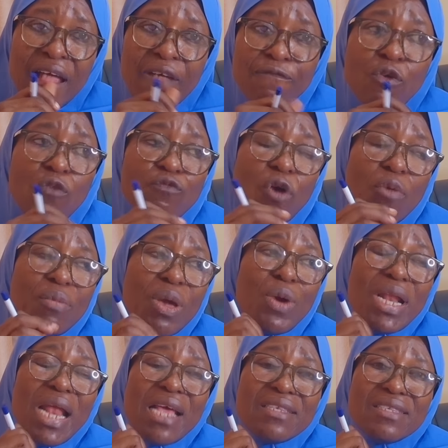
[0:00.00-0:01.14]
So for me,
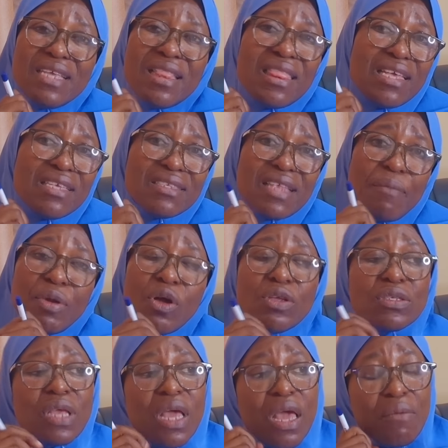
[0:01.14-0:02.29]
when I see things,
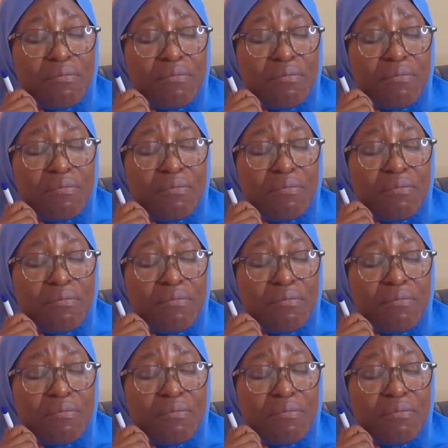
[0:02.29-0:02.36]
because